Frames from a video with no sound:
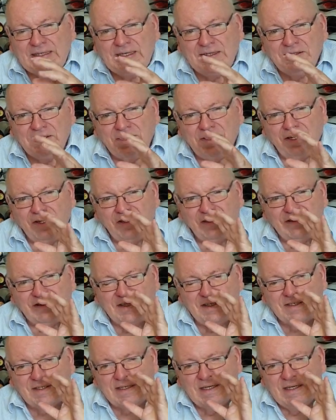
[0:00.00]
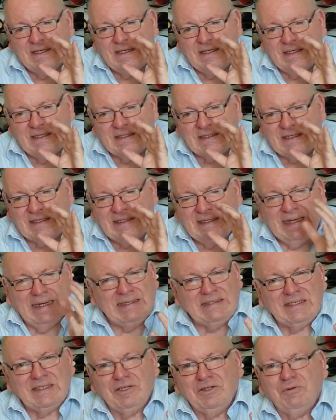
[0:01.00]
and the nose is
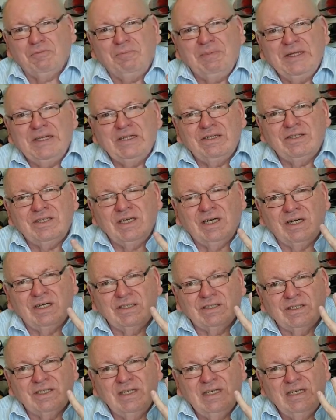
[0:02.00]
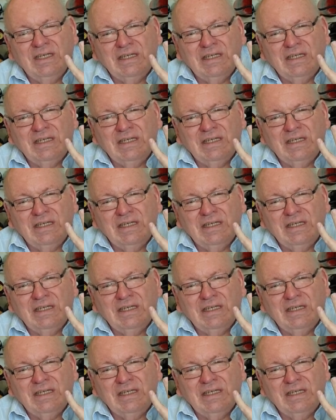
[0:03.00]
classical Pinotage.